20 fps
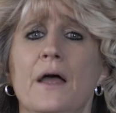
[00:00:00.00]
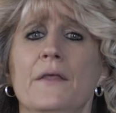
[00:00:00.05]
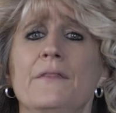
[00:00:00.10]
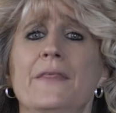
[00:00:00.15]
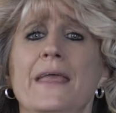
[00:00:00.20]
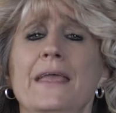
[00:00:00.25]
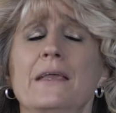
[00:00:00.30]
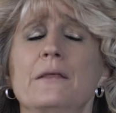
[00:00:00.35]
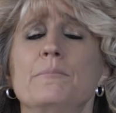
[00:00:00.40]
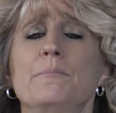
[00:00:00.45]

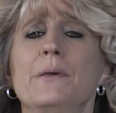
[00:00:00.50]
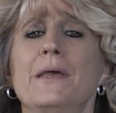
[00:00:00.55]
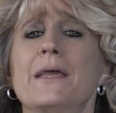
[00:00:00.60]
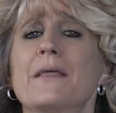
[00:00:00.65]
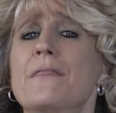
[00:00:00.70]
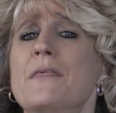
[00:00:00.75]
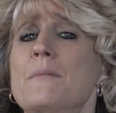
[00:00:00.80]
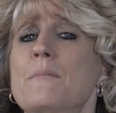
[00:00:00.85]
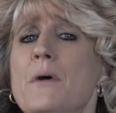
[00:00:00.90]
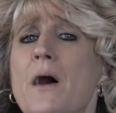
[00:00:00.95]
They can
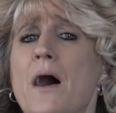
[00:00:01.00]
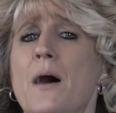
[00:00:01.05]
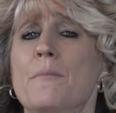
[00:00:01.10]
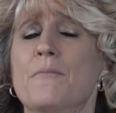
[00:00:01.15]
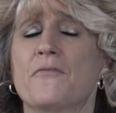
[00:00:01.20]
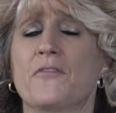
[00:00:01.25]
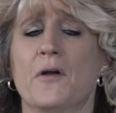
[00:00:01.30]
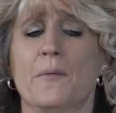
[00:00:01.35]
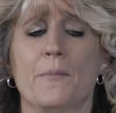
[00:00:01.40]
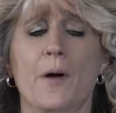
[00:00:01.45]
pick them
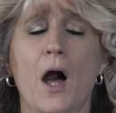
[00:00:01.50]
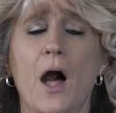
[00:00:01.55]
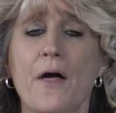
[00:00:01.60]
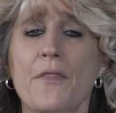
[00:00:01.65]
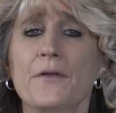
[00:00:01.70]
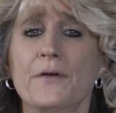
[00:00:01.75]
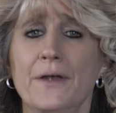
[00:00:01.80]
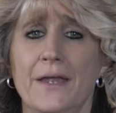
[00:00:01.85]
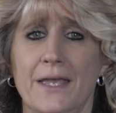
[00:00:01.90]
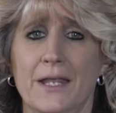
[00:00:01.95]
up from
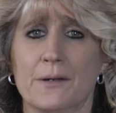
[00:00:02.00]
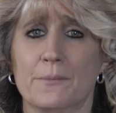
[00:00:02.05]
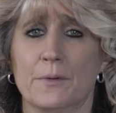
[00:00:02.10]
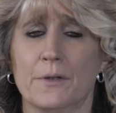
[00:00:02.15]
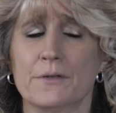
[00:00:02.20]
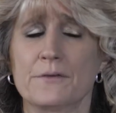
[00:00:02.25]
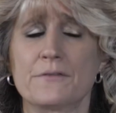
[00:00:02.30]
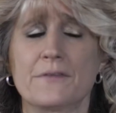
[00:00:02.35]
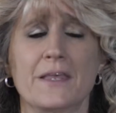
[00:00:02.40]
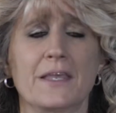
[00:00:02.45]
other
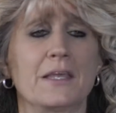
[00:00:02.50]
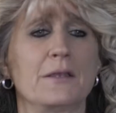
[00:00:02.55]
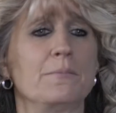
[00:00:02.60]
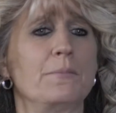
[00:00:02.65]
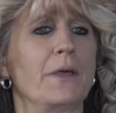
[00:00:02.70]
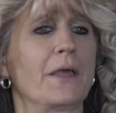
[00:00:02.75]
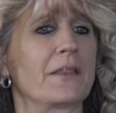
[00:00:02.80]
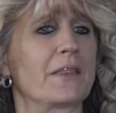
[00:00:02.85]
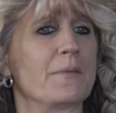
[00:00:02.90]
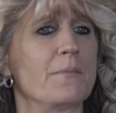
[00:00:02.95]
animals. They can
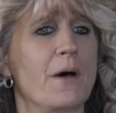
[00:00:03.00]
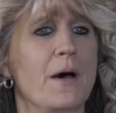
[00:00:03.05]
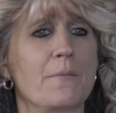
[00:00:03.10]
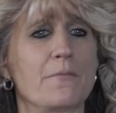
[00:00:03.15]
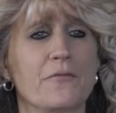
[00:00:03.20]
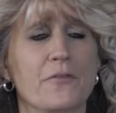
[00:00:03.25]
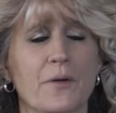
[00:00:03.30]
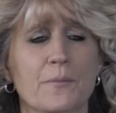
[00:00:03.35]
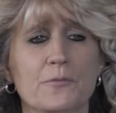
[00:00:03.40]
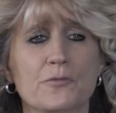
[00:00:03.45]
pick them
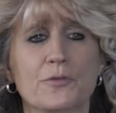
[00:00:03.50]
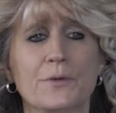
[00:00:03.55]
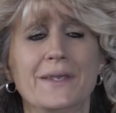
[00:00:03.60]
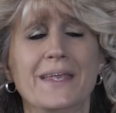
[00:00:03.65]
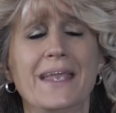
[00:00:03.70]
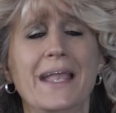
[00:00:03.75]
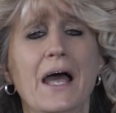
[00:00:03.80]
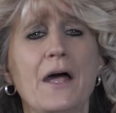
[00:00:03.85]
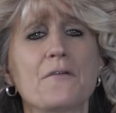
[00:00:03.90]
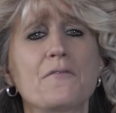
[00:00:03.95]
up from
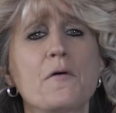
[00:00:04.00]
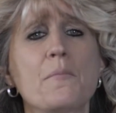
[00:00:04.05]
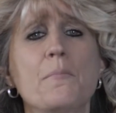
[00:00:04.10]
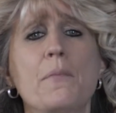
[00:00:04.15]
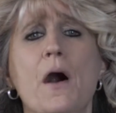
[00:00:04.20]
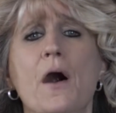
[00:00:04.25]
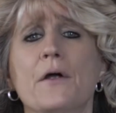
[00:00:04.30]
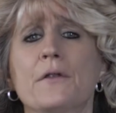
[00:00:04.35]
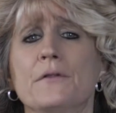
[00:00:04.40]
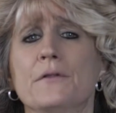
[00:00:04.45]
drinking out of a
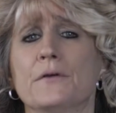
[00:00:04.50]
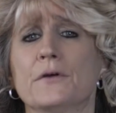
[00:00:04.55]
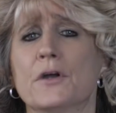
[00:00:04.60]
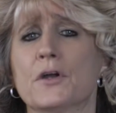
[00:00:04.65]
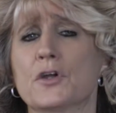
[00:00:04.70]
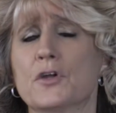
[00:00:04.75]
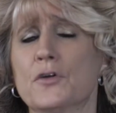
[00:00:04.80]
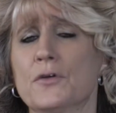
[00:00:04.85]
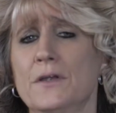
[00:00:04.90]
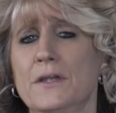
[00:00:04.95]
puddle or
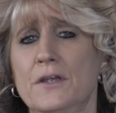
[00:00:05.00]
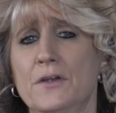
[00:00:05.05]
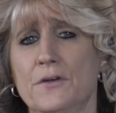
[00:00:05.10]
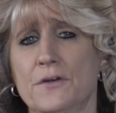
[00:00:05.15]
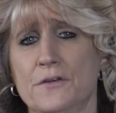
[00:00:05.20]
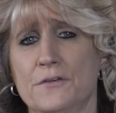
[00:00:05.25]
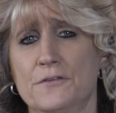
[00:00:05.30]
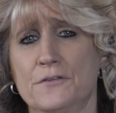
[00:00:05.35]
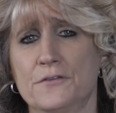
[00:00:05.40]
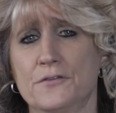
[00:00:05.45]
a creek
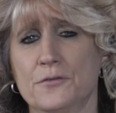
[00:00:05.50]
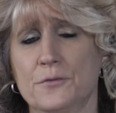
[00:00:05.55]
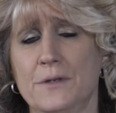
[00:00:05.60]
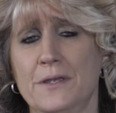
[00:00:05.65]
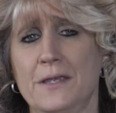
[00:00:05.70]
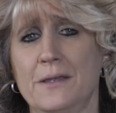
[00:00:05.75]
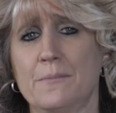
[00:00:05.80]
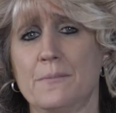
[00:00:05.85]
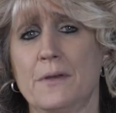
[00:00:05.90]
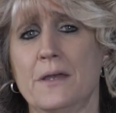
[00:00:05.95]
or a
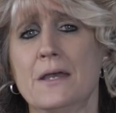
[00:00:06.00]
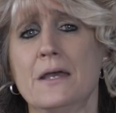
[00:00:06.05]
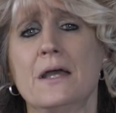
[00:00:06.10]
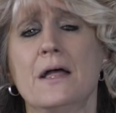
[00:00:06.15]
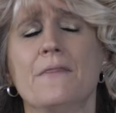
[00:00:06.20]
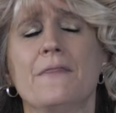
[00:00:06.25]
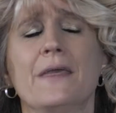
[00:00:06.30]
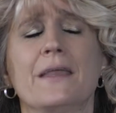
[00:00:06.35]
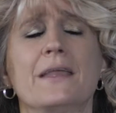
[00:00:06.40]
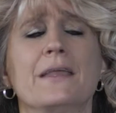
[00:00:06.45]
stream.
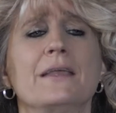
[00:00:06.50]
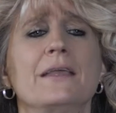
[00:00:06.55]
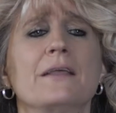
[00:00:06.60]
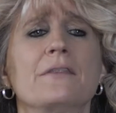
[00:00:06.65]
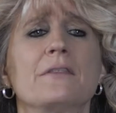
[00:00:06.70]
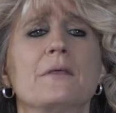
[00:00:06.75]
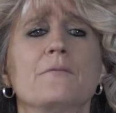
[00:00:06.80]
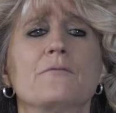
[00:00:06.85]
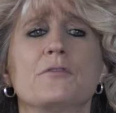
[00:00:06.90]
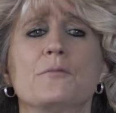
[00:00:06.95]
They can
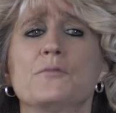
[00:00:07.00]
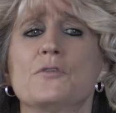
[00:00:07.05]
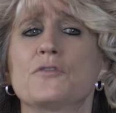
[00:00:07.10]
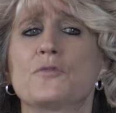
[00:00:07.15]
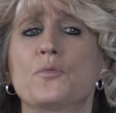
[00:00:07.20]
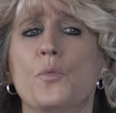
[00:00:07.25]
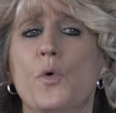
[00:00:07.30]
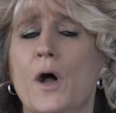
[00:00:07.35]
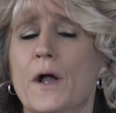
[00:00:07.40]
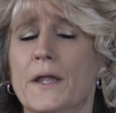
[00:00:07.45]
get them from
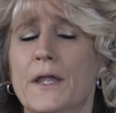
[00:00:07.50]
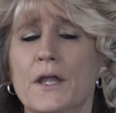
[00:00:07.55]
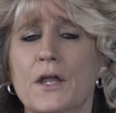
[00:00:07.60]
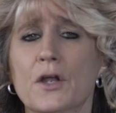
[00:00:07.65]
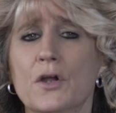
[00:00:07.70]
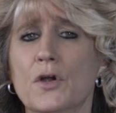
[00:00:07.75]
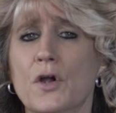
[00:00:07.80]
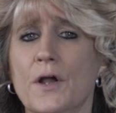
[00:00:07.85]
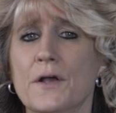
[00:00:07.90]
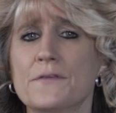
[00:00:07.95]
just walking
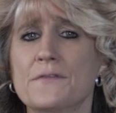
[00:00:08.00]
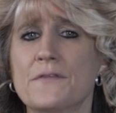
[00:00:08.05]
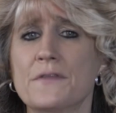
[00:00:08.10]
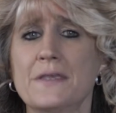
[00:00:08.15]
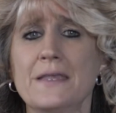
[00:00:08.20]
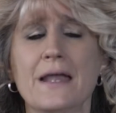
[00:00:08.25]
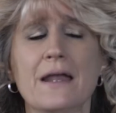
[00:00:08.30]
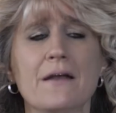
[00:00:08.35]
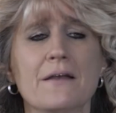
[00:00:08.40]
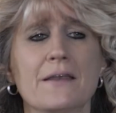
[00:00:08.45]
across the
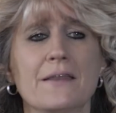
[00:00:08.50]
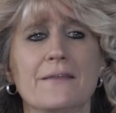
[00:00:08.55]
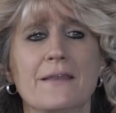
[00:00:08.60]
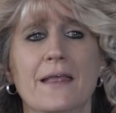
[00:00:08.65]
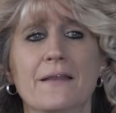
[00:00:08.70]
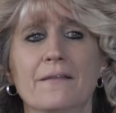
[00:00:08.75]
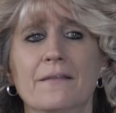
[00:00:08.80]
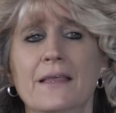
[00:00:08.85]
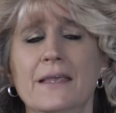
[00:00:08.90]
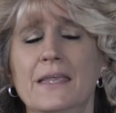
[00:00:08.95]
yard and
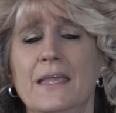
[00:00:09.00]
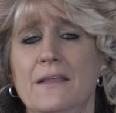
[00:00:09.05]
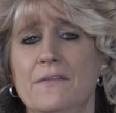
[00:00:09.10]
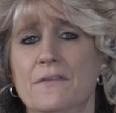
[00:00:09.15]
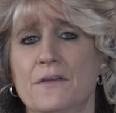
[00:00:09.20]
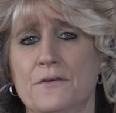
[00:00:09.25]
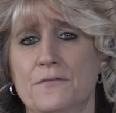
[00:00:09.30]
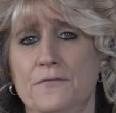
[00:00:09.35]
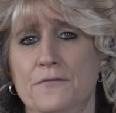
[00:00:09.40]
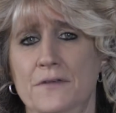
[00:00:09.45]
then licking
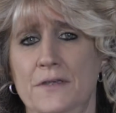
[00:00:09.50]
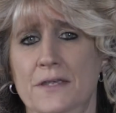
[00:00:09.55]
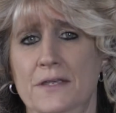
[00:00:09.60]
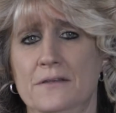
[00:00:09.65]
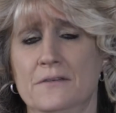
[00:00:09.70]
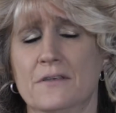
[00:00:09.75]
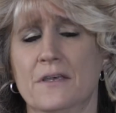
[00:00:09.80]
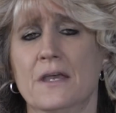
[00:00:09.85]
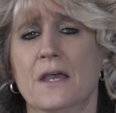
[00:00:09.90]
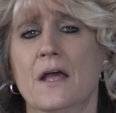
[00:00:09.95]
their
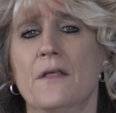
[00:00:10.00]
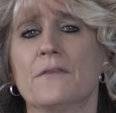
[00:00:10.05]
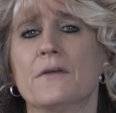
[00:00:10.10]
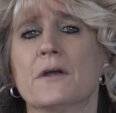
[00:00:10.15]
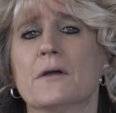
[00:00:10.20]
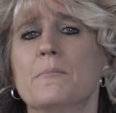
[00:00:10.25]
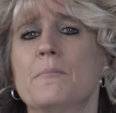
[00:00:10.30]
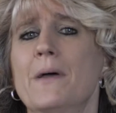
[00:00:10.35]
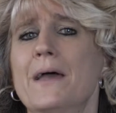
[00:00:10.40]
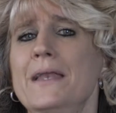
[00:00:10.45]
feet.
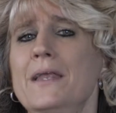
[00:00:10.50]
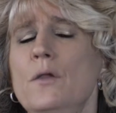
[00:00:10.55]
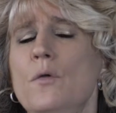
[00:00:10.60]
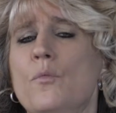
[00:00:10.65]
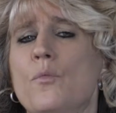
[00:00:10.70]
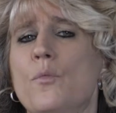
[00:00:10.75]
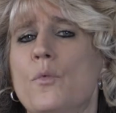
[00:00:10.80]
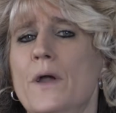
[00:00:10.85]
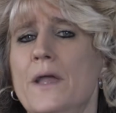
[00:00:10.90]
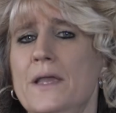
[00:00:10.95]
There are many
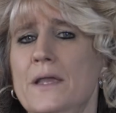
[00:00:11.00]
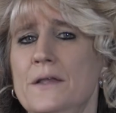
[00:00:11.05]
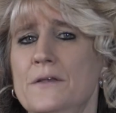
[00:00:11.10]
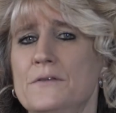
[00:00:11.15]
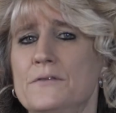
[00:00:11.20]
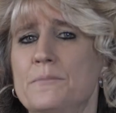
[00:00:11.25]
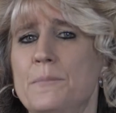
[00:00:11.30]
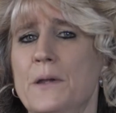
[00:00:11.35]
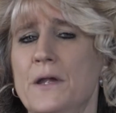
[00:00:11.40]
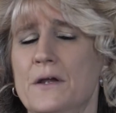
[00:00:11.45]

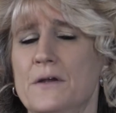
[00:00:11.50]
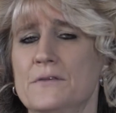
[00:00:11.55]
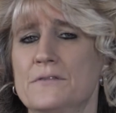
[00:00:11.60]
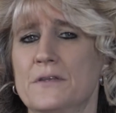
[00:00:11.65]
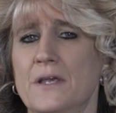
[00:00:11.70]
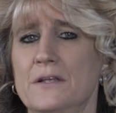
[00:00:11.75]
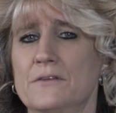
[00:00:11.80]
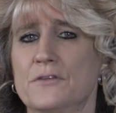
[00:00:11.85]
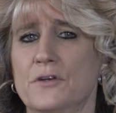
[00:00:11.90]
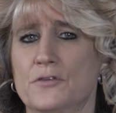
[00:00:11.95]
ways
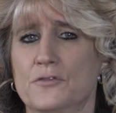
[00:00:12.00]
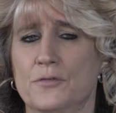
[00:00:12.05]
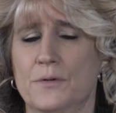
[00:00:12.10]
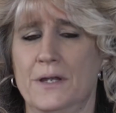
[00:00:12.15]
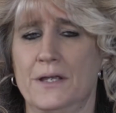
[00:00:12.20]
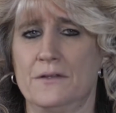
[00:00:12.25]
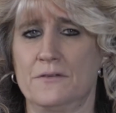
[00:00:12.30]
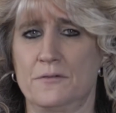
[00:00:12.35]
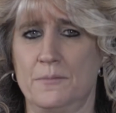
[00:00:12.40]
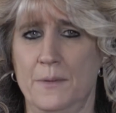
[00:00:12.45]
parasites are
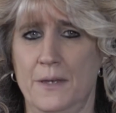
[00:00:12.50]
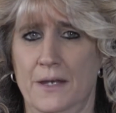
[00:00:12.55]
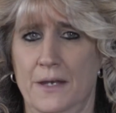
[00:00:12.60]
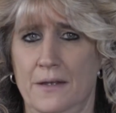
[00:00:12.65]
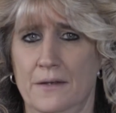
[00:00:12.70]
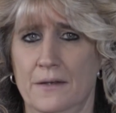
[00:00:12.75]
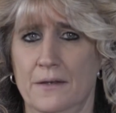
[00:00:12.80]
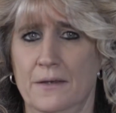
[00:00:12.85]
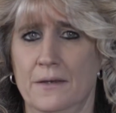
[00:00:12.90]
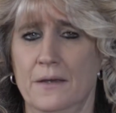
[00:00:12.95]

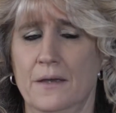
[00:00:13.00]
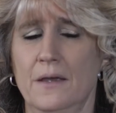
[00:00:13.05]
transmitted.